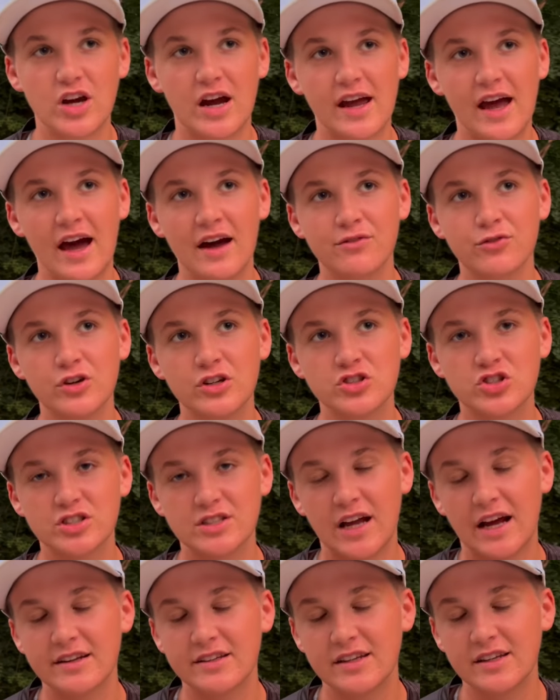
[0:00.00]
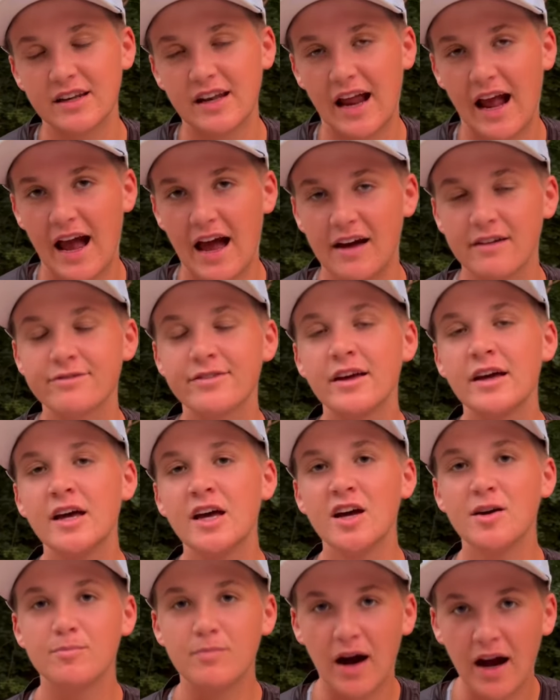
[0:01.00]
I averaged 19 and a half
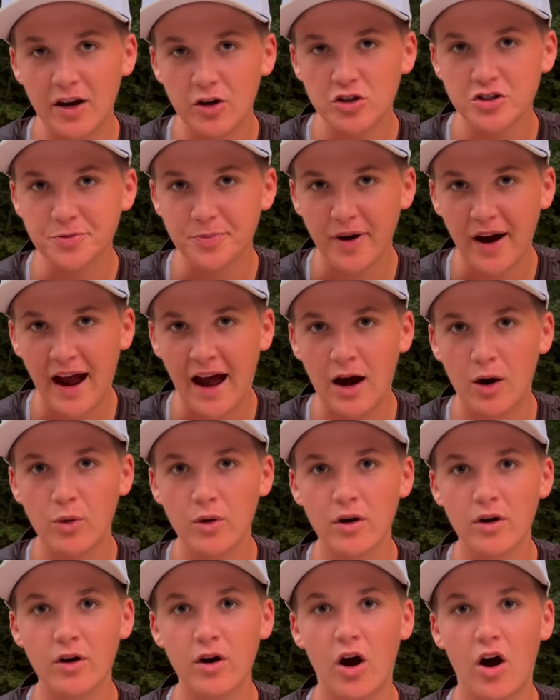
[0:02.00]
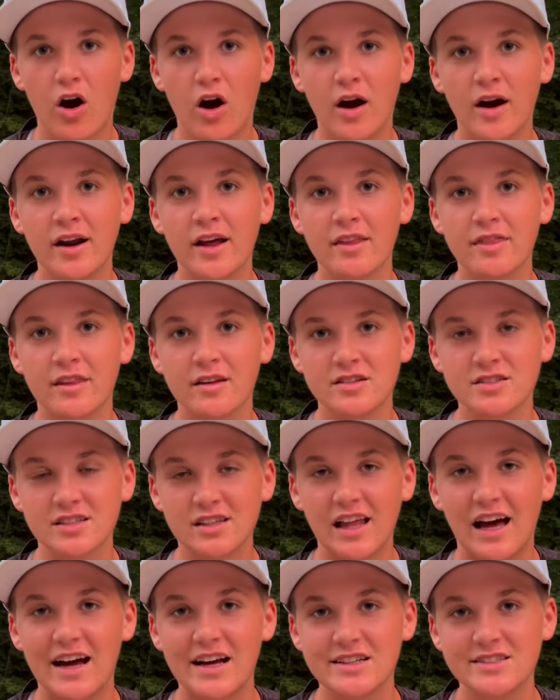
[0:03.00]
miles per hour on this
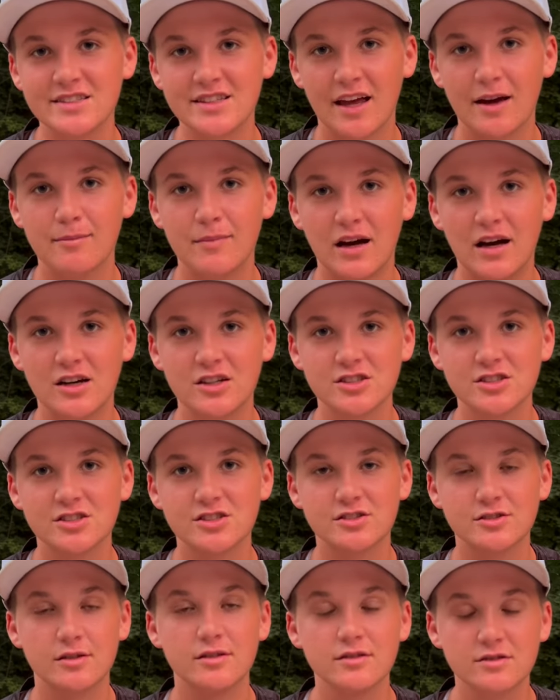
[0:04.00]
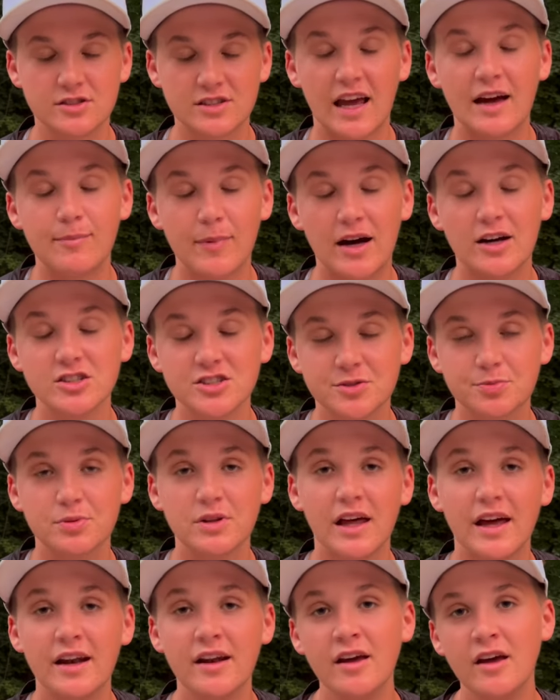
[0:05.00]
last 10 miles 10 mile
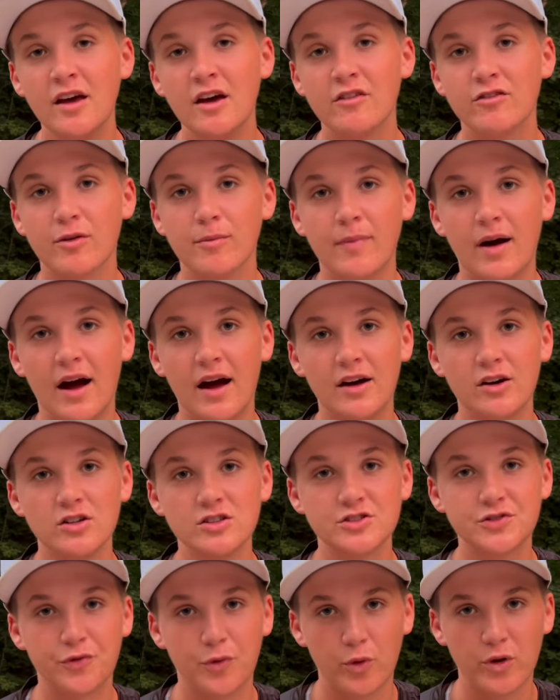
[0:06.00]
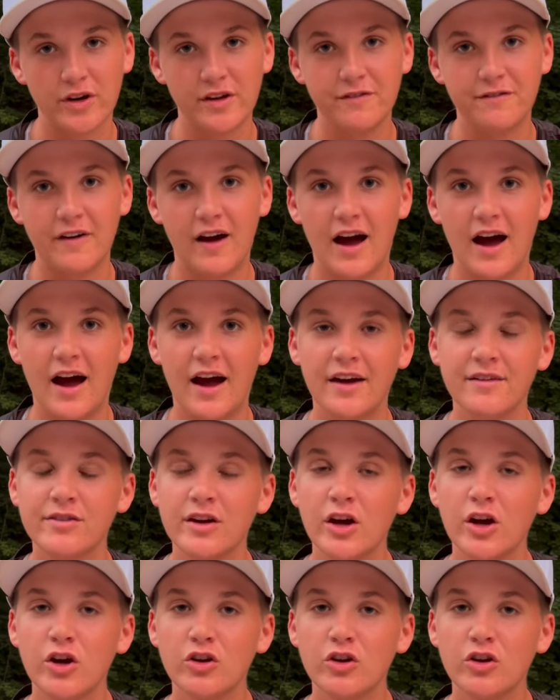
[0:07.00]
split from miles 45